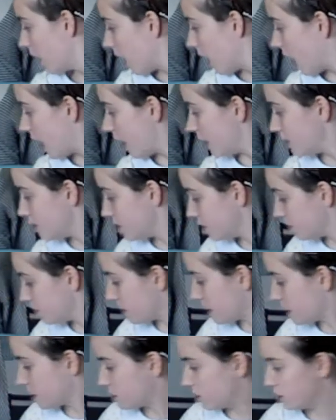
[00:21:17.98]
I do
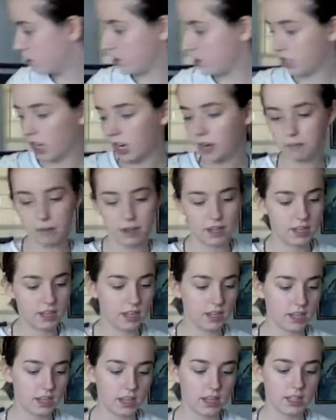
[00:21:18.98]
want to start
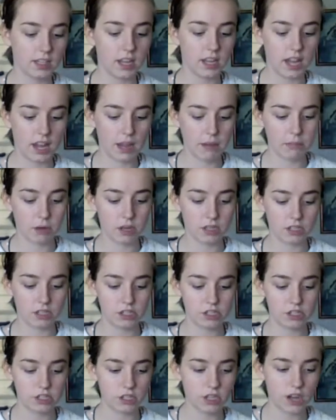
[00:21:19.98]
making a
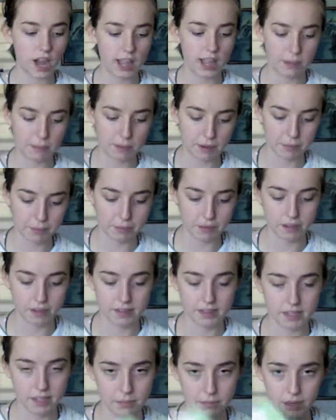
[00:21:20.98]
monster out of the Big Book of
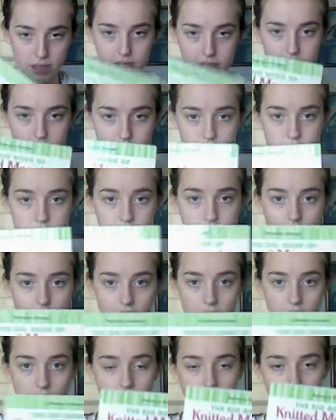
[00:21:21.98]
Knitted Monsters I
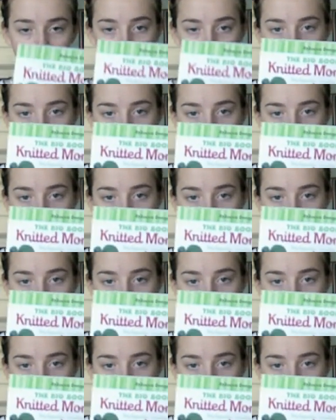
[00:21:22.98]
got for my